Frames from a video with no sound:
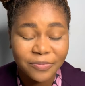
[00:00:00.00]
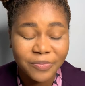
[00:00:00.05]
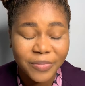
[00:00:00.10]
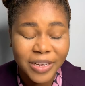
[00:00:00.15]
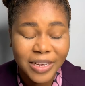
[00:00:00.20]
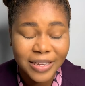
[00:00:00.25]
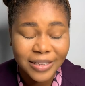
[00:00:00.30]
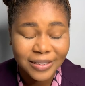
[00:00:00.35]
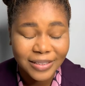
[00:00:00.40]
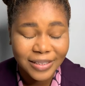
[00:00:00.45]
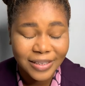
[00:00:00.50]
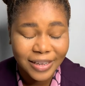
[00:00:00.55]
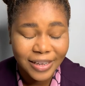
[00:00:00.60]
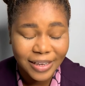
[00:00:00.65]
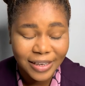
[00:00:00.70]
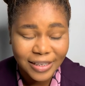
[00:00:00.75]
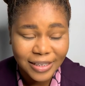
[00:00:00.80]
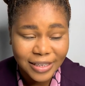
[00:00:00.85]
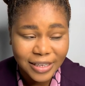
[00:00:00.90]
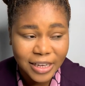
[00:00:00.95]

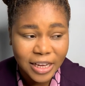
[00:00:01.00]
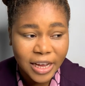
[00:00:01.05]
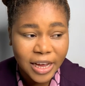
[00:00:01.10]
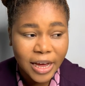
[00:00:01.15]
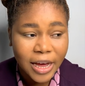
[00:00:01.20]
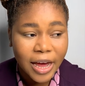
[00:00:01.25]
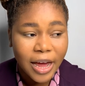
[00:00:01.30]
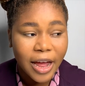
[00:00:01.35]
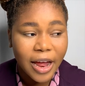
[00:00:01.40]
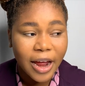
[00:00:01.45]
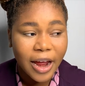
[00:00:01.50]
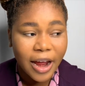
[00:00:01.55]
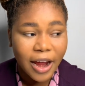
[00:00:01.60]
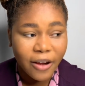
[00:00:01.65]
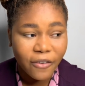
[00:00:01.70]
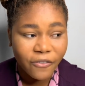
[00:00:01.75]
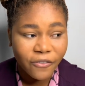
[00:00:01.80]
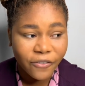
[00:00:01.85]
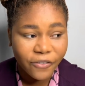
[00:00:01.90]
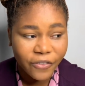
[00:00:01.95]
basically
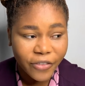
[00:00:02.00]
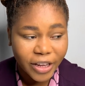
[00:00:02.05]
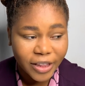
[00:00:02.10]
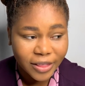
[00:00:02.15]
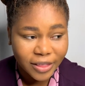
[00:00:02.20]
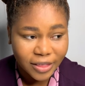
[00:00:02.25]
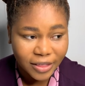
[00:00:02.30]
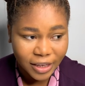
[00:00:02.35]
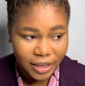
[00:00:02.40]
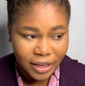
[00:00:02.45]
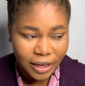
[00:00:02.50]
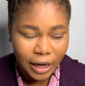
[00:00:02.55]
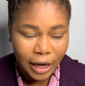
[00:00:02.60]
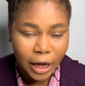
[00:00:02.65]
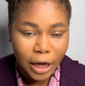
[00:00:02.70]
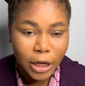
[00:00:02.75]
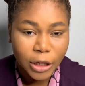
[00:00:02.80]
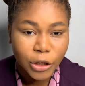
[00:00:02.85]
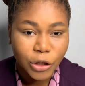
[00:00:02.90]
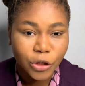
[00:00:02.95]
everything
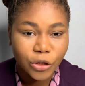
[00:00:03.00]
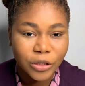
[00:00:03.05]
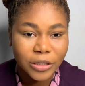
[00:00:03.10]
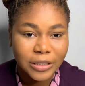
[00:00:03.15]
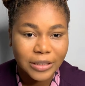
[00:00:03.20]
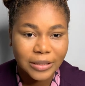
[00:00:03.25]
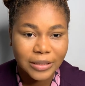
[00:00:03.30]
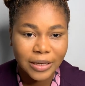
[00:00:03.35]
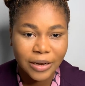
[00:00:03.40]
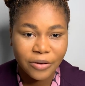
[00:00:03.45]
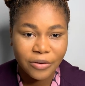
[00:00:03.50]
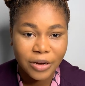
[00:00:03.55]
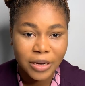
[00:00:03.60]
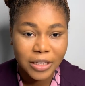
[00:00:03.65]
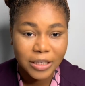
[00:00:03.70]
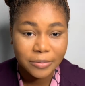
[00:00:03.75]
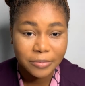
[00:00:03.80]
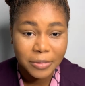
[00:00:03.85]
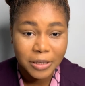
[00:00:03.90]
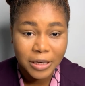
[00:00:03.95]
to
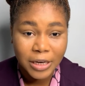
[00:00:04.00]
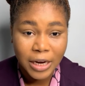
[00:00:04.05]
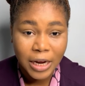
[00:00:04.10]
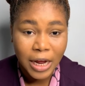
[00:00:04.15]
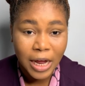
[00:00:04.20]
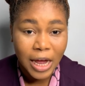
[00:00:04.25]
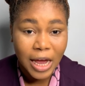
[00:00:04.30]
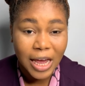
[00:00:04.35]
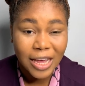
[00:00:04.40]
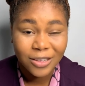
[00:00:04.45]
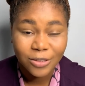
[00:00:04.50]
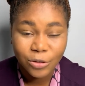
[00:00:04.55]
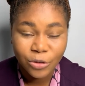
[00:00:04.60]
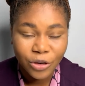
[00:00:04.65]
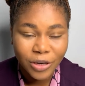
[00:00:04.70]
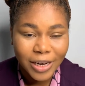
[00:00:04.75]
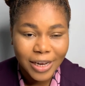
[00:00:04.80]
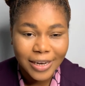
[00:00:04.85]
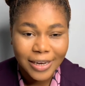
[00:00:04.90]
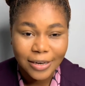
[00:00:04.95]
discourage me. It's
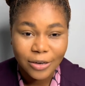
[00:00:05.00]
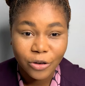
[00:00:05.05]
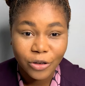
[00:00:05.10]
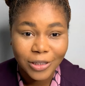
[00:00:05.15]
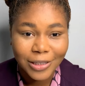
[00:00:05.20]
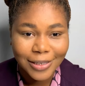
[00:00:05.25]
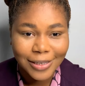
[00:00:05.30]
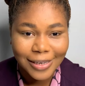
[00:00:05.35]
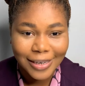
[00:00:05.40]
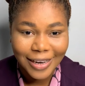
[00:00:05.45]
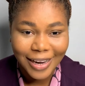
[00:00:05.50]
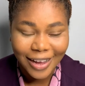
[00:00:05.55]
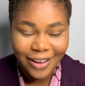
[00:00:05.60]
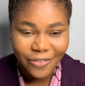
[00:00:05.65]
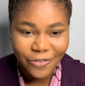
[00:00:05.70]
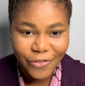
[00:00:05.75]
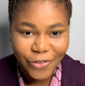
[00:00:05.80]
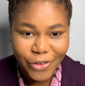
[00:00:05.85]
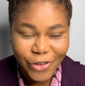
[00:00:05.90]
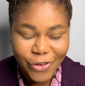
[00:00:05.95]
not that they don't love
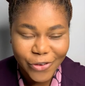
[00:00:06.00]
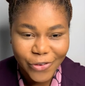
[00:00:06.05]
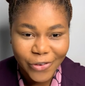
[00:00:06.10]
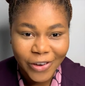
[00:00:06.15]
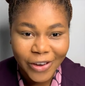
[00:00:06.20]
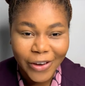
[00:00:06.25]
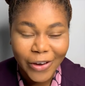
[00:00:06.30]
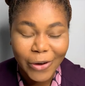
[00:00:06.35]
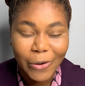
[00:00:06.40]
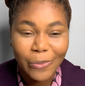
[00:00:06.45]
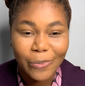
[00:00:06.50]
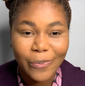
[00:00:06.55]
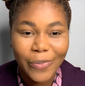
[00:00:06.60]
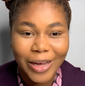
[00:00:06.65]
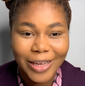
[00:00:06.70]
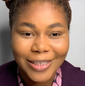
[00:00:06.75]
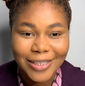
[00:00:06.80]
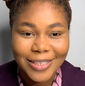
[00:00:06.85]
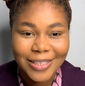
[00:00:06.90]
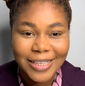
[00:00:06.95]
you,
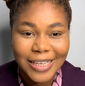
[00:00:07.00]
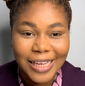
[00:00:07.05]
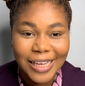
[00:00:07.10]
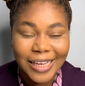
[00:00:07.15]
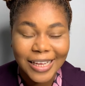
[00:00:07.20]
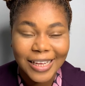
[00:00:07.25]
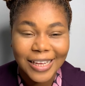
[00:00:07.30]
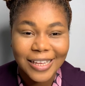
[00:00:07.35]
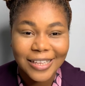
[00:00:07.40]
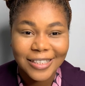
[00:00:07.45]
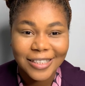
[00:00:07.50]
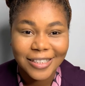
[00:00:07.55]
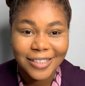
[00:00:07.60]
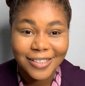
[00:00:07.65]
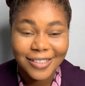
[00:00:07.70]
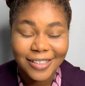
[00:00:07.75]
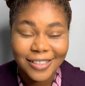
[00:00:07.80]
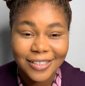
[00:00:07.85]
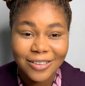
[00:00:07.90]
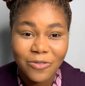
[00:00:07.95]
but it's just
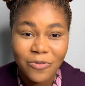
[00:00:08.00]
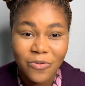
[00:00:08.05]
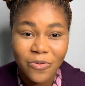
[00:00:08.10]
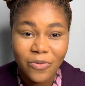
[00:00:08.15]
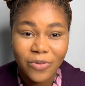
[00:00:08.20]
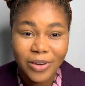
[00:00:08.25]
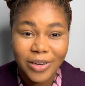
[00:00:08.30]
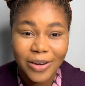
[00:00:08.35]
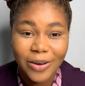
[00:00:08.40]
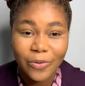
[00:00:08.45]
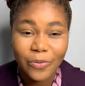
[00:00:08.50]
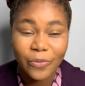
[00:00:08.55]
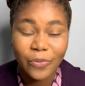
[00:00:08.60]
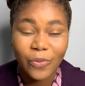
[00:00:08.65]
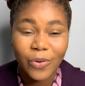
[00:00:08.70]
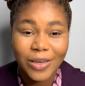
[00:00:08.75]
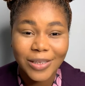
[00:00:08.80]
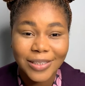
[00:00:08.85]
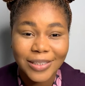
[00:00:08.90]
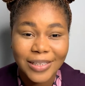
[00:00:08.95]
that they
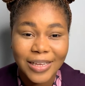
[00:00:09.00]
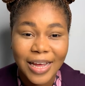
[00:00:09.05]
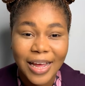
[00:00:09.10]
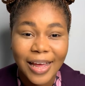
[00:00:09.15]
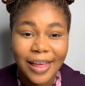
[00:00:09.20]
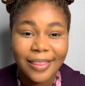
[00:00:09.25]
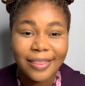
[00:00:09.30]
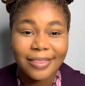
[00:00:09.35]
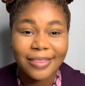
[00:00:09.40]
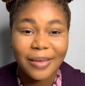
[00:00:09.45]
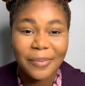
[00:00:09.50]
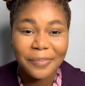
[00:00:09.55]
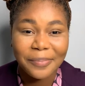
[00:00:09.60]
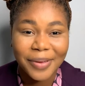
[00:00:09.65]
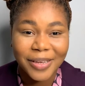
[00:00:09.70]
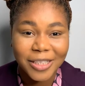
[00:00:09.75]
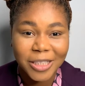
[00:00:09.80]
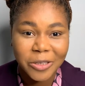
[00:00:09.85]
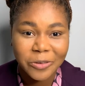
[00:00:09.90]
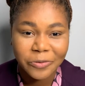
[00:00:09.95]
want the
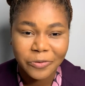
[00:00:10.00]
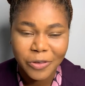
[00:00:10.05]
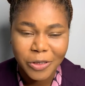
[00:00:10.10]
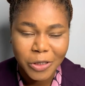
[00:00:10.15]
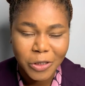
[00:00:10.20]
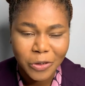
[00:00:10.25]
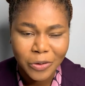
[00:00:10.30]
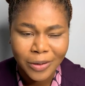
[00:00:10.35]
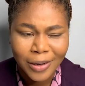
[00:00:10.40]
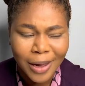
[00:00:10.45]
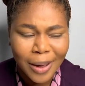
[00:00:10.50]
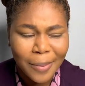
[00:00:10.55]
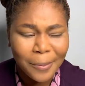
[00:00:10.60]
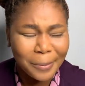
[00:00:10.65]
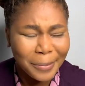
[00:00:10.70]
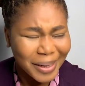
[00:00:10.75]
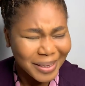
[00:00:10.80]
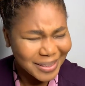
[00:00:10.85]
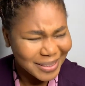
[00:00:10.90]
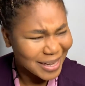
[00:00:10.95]
best for you.
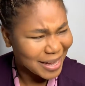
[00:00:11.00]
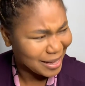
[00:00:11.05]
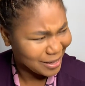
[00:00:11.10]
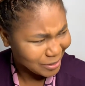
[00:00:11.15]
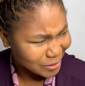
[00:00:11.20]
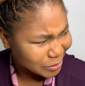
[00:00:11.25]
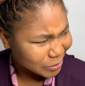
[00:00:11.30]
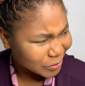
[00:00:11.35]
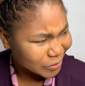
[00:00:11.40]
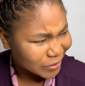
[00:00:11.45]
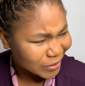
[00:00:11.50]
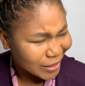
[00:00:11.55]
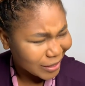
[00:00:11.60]
But hello,